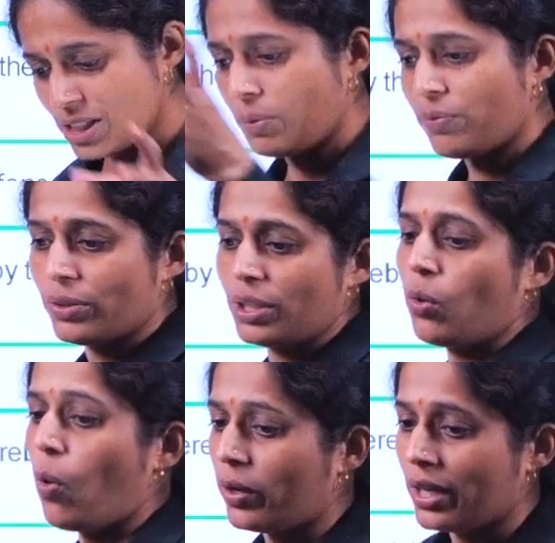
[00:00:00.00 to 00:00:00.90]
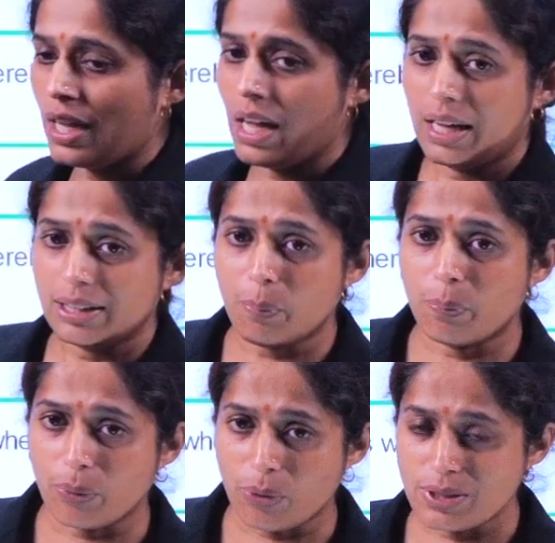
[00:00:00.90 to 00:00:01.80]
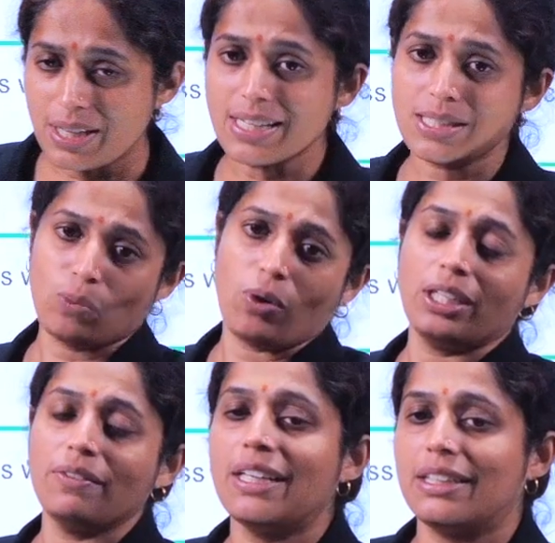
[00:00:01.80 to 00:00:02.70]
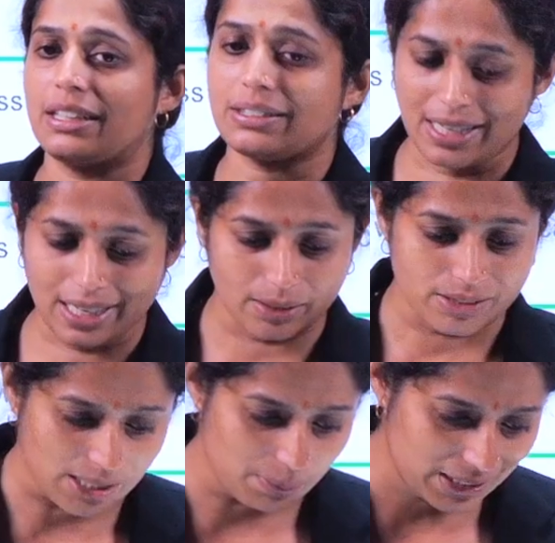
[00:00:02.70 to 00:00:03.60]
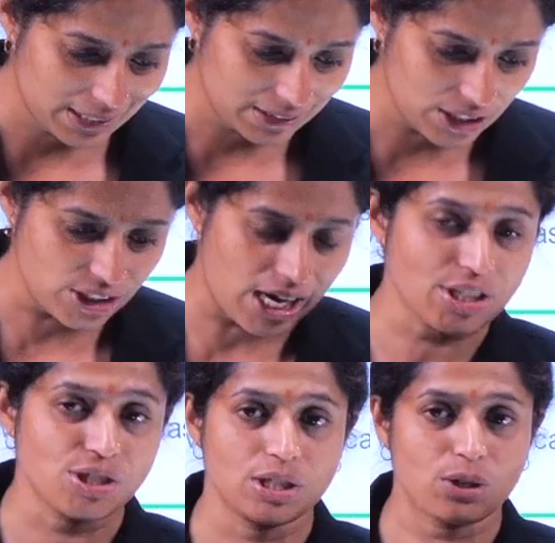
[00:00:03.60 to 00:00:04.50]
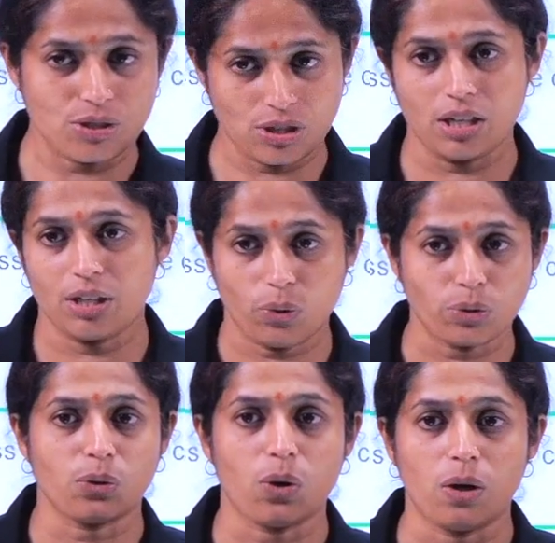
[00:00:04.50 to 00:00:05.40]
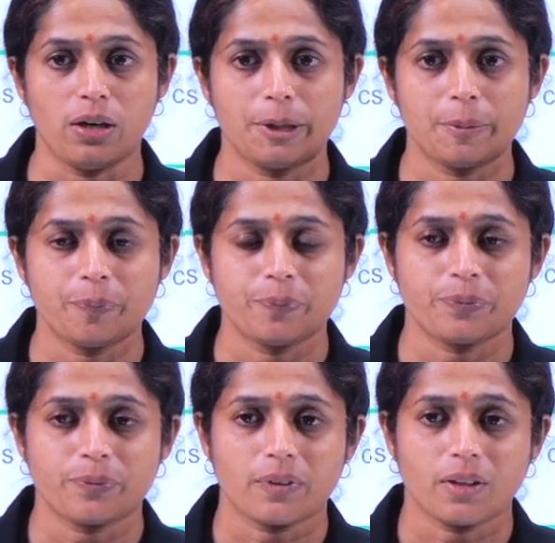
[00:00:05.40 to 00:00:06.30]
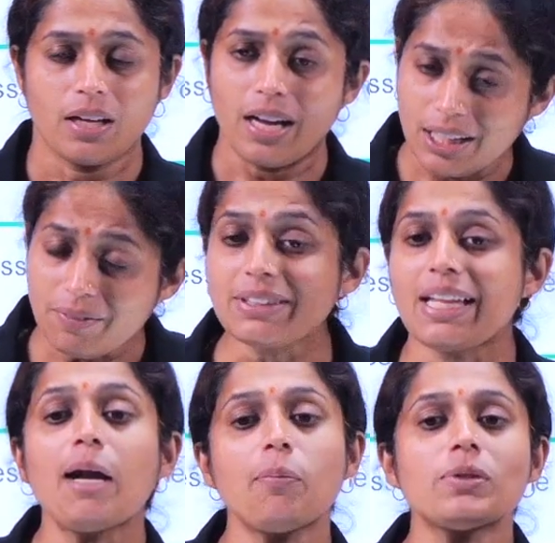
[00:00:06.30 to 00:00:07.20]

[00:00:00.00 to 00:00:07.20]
it before the court. The process, whatever it is, like submitting the charge sheet or challan, what you call, even that